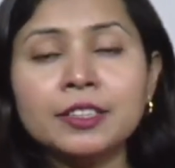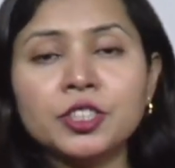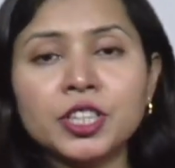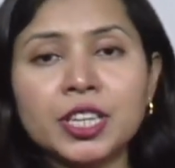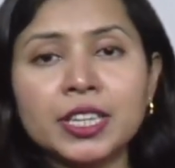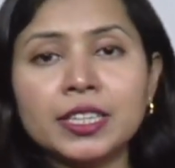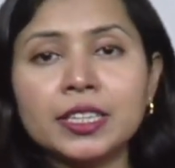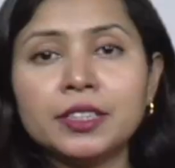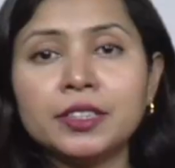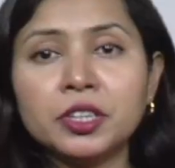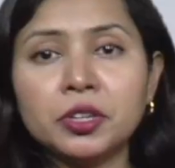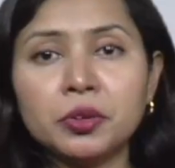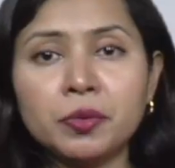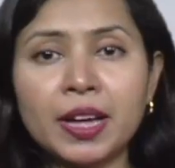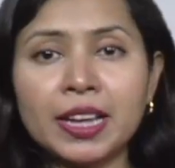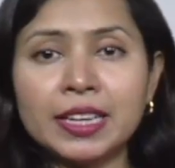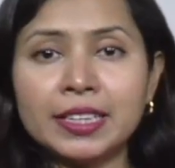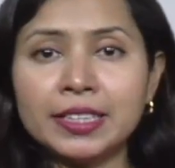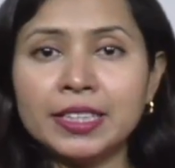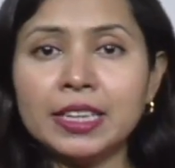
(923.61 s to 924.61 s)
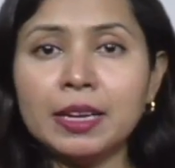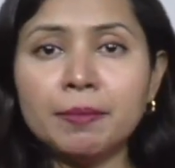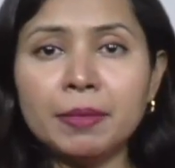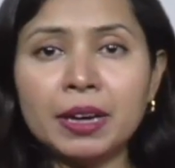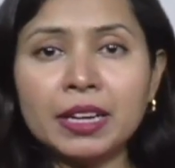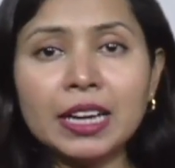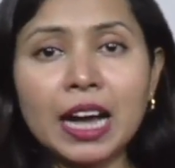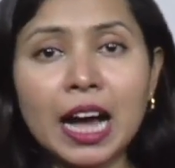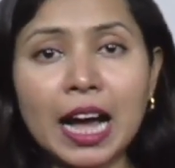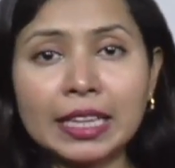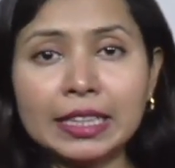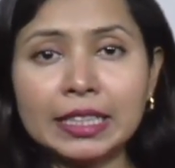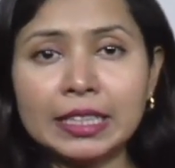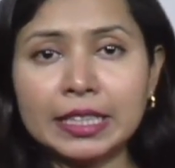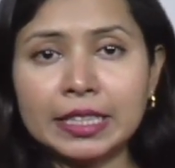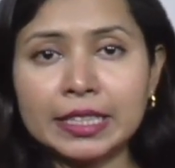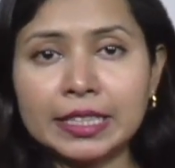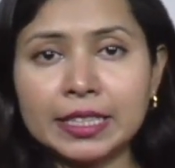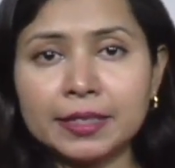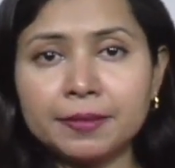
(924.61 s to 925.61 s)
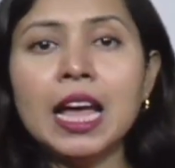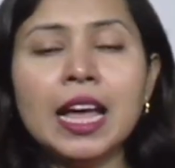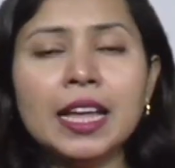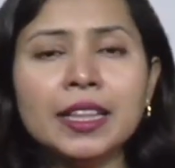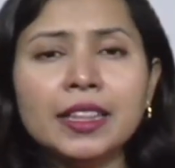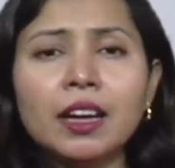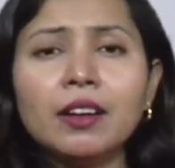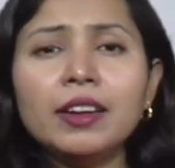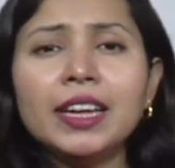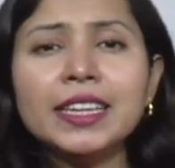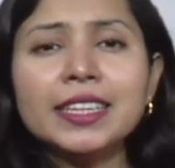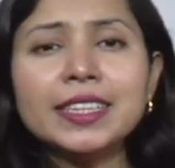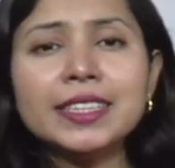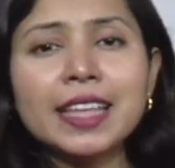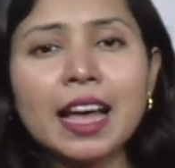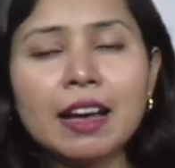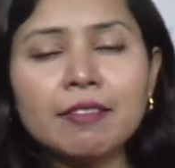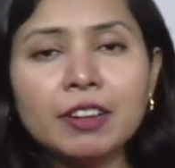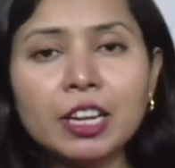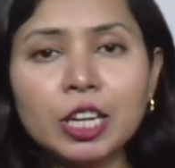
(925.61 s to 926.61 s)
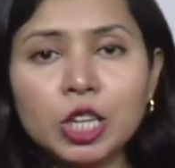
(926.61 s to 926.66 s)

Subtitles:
gender equality, among others. Now let us have a